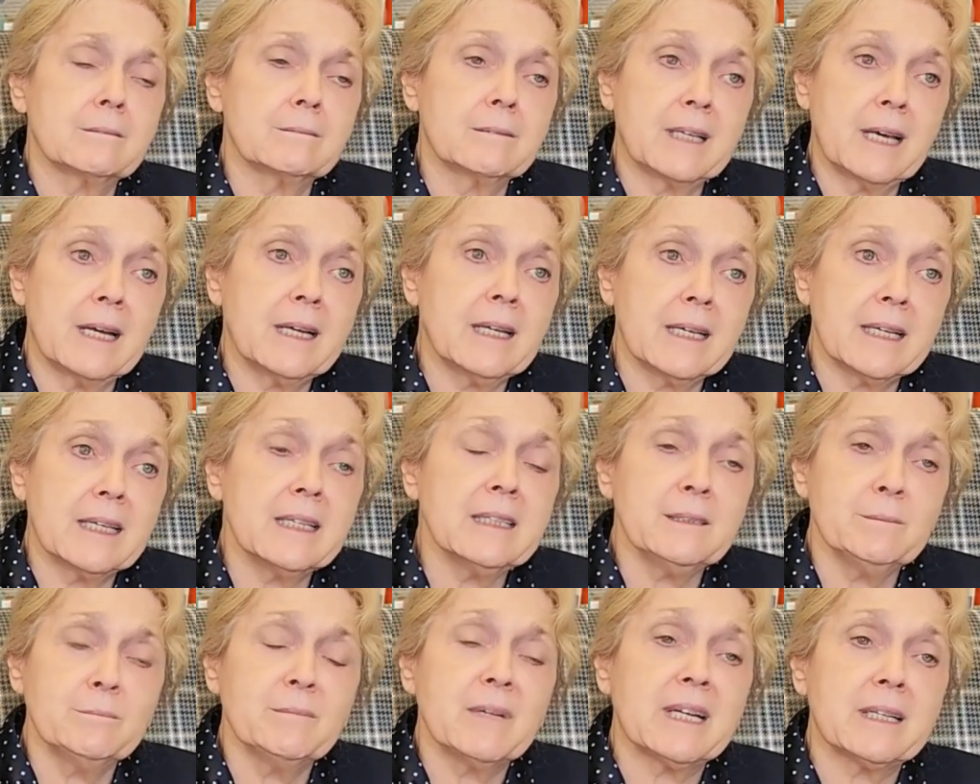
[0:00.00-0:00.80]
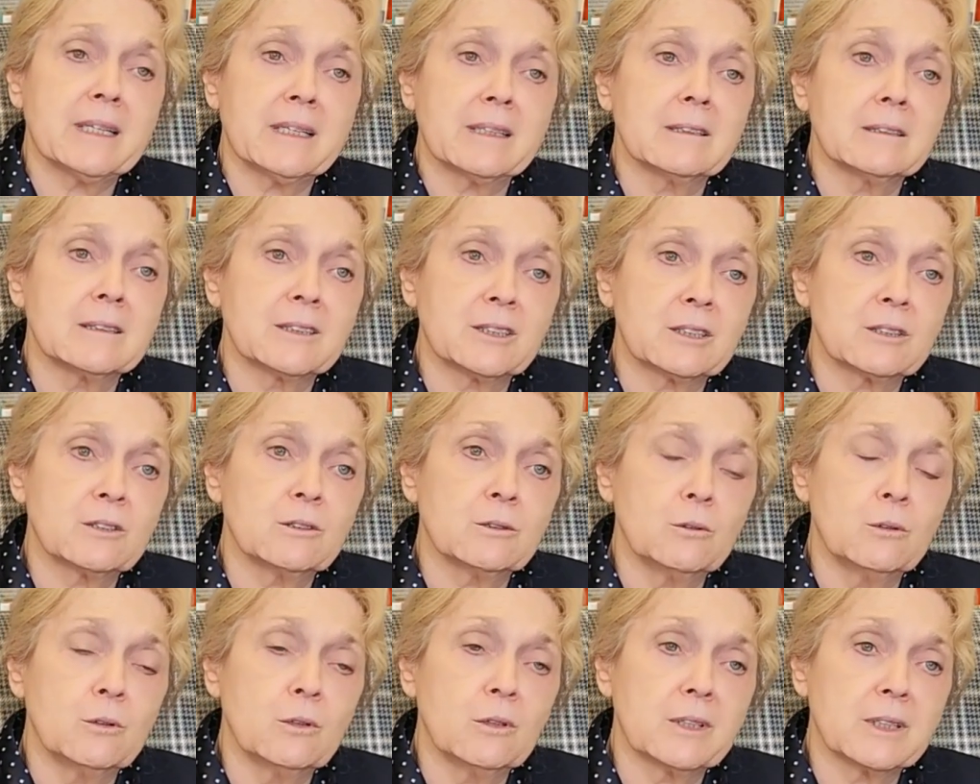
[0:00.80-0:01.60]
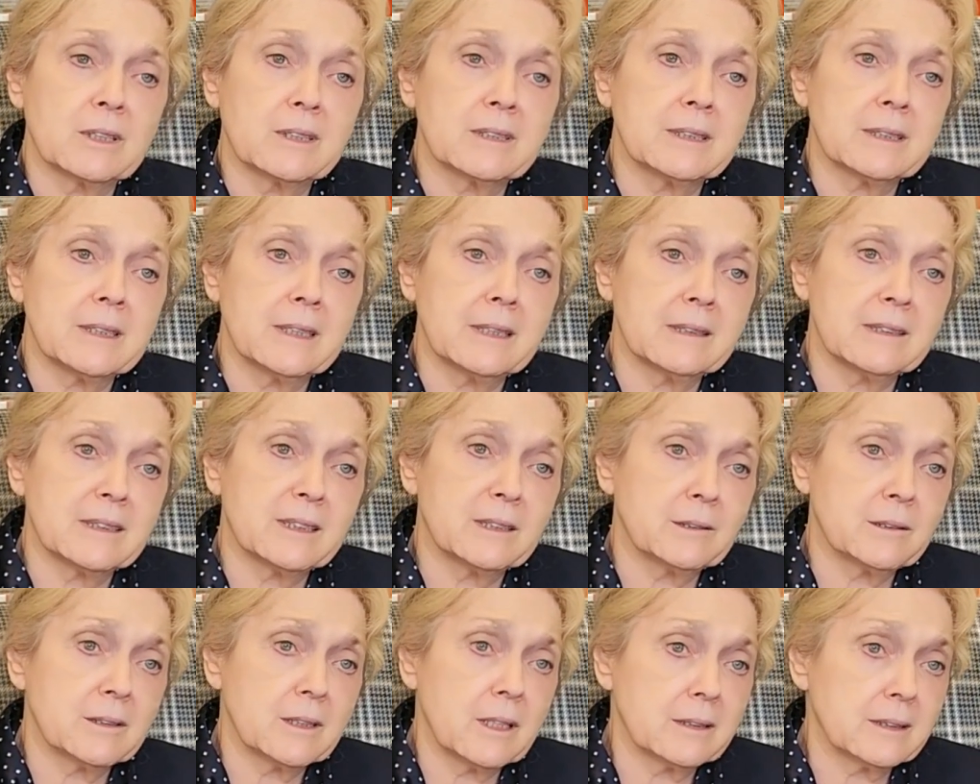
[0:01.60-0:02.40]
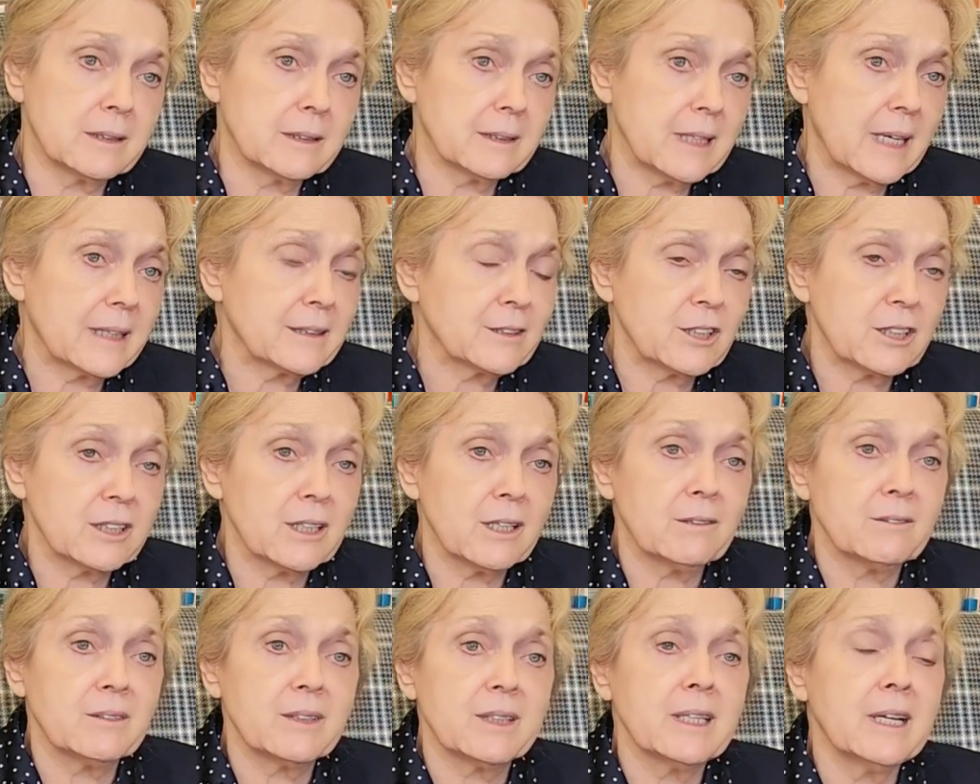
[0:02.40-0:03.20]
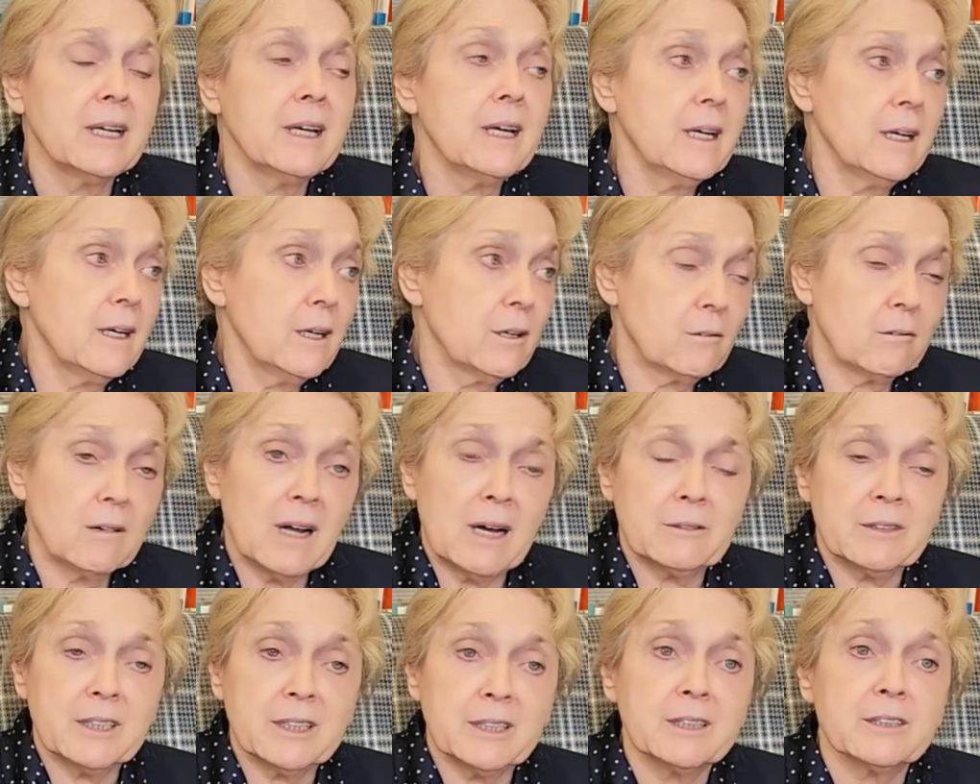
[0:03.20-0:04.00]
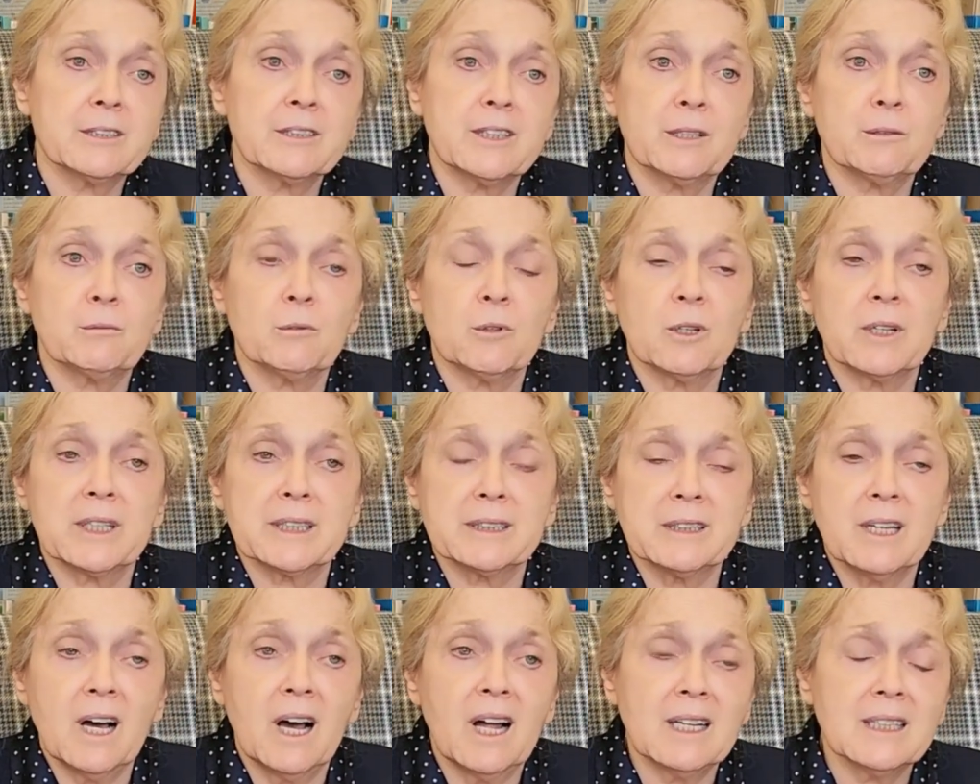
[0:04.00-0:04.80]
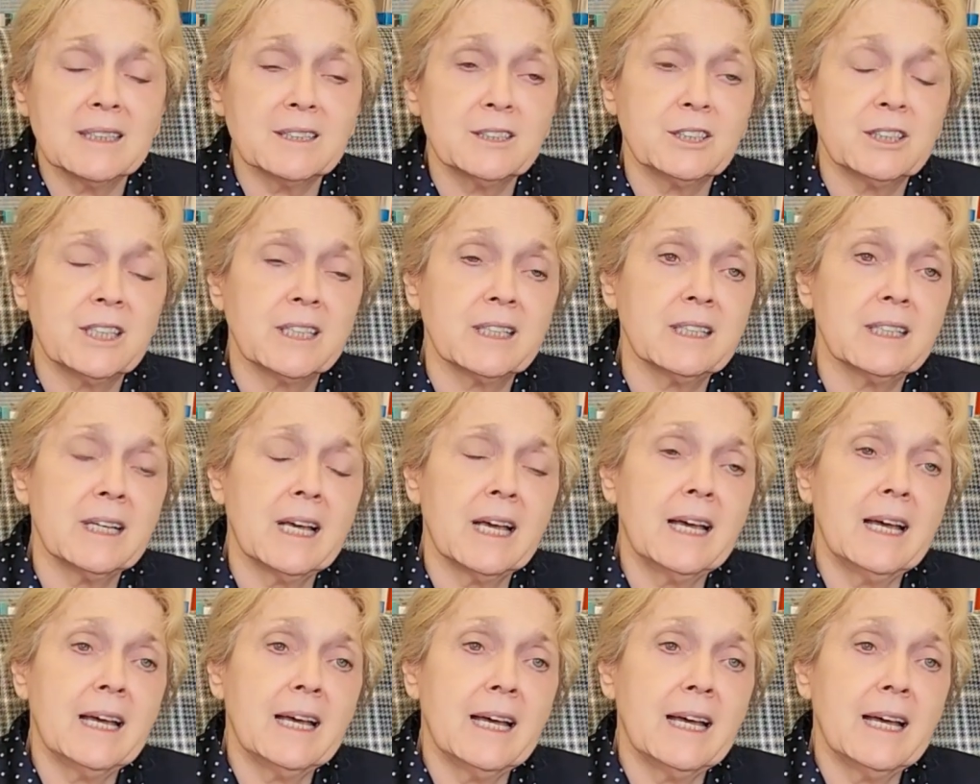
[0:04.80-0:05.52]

getting into medical school, there's a section of it around here that we're acknowledging,